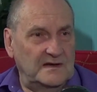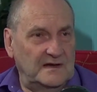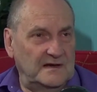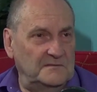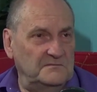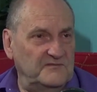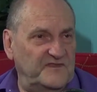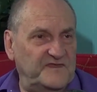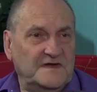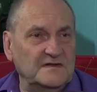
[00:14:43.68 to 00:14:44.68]
um,
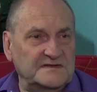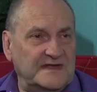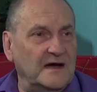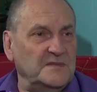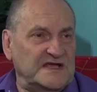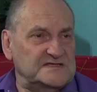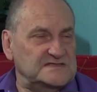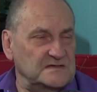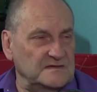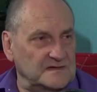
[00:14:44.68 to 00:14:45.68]
fill dummies,
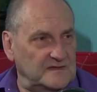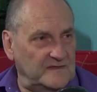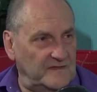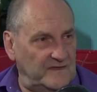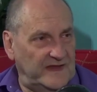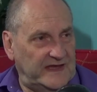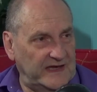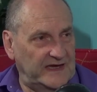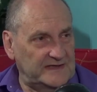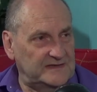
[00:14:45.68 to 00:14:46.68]
so he
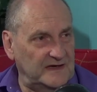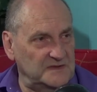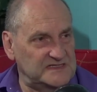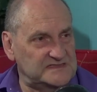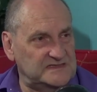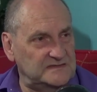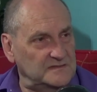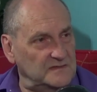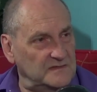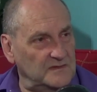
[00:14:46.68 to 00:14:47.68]
had dummies
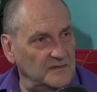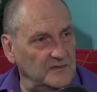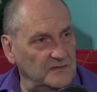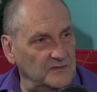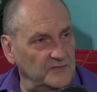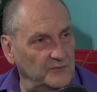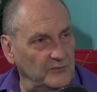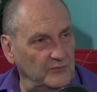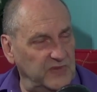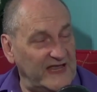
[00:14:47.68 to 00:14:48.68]
to
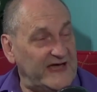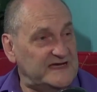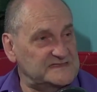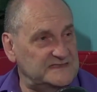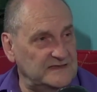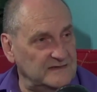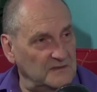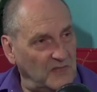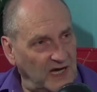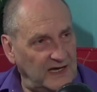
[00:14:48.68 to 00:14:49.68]
blast in the
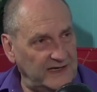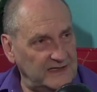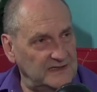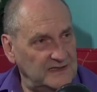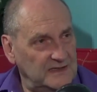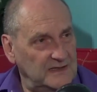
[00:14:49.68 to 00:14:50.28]
mine.